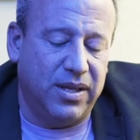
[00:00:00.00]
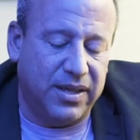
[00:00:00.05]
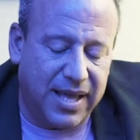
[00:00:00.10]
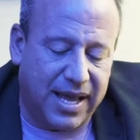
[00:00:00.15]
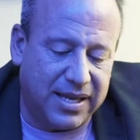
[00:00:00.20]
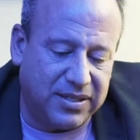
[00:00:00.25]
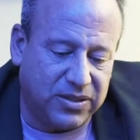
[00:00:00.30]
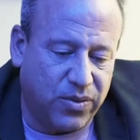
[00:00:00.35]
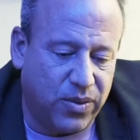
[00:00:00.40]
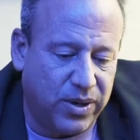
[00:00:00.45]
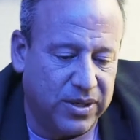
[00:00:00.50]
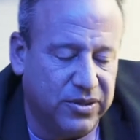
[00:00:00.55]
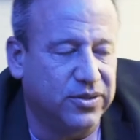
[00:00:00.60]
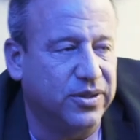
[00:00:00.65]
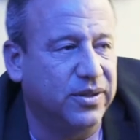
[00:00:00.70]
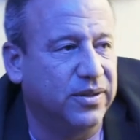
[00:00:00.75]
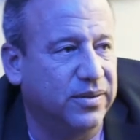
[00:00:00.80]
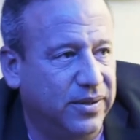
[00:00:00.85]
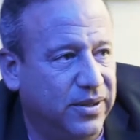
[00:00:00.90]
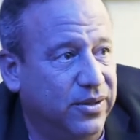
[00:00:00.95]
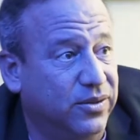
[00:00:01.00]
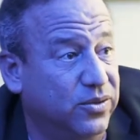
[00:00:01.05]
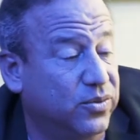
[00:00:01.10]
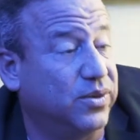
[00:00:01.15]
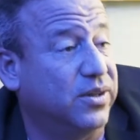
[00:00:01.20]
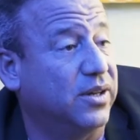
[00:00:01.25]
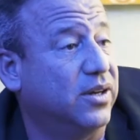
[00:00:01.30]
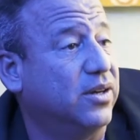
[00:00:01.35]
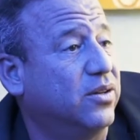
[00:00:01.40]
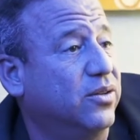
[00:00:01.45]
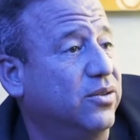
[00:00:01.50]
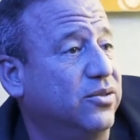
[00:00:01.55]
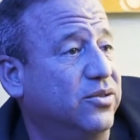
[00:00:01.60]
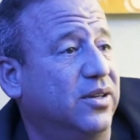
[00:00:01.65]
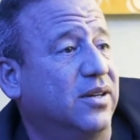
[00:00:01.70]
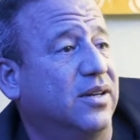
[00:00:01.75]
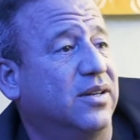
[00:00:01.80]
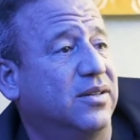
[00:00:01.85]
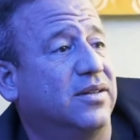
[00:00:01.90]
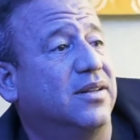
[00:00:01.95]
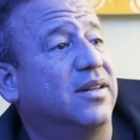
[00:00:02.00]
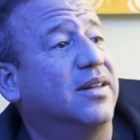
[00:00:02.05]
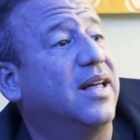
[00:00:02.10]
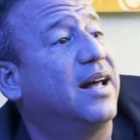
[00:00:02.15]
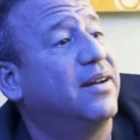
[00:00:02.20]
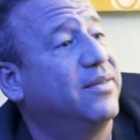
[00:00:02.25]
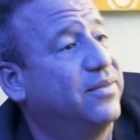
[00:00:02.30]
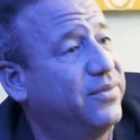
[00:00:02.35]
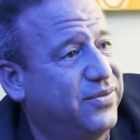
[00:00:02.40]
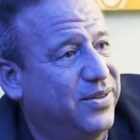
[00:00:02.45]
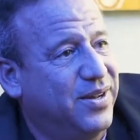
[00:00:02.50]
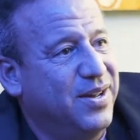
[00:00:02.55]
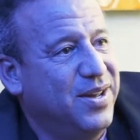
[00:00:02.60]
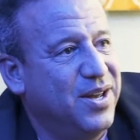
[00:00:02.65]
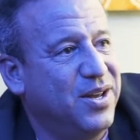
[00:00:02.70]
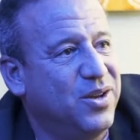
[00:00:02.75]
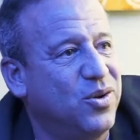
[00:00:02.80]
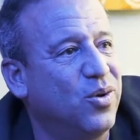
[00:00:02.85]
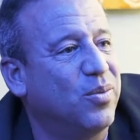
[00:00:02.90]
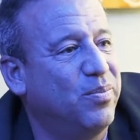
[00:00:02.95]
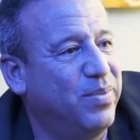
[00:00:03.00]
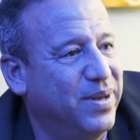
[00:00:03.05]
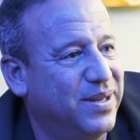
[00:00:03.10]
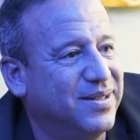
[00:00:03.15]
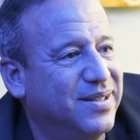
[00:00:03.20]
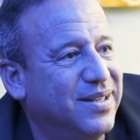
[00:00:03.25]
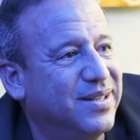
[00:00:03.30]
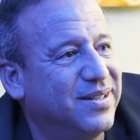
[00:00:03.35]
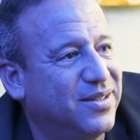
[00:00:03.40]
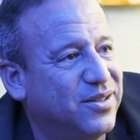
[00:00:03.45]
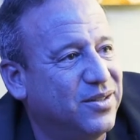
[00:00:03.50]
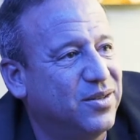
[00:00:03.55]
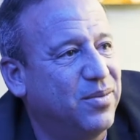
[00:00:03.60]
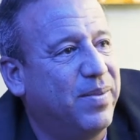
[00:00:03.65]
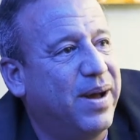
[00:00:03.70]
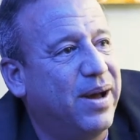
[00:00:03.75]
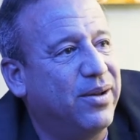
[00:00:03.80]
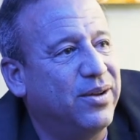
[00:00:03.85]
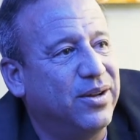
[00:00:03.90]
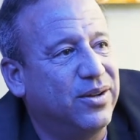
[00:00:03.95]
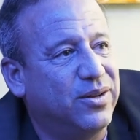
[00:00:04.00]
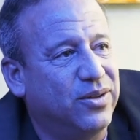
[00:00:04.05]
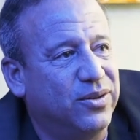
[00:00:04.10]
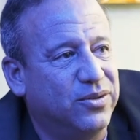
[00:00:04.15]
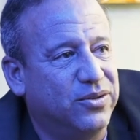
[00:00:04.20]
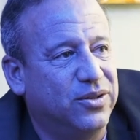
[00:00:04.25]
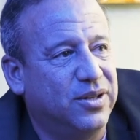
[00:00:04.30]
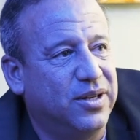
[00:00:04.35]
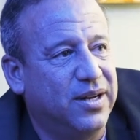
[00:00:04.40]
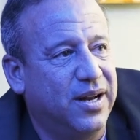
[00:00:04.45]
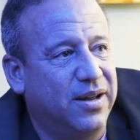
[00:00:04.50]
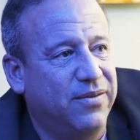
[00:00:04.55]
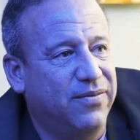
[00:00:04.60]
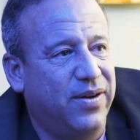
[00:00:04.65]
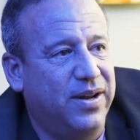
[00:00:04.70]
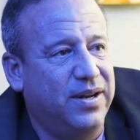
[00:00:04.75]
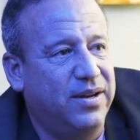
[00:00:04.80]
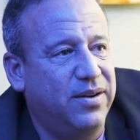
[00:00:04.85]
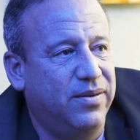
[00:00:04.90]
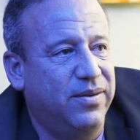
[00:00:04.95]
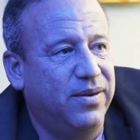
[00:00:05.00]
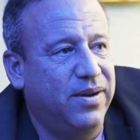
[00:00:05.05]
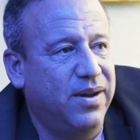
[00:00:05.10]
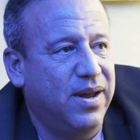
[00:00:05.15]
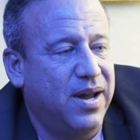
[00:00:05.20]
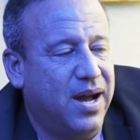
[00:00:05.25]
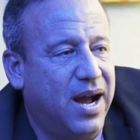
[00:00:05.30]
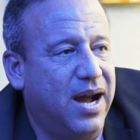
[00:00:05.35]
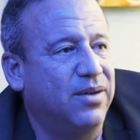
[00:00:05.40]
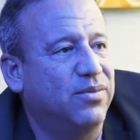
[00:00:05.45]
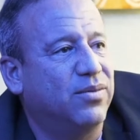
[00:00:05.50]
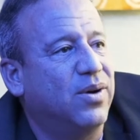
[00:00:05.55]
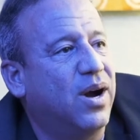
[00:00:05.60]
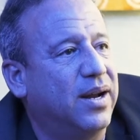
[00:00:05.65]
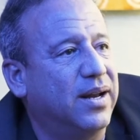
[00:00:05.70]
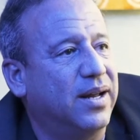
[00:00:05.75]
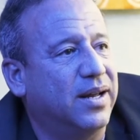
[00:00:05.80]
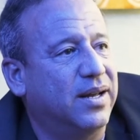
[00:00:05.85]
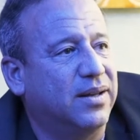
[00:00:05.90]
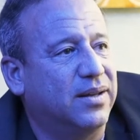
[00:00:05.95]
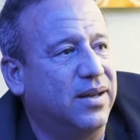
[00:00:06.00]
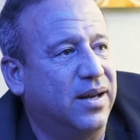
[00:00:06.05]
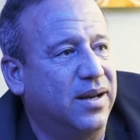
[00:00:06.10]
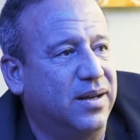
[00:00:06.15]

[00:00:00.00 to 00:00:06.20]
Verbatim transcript: Last question deals with inclusion because a lot mm-hmm. of your business is about inclusion, and I find it ironic.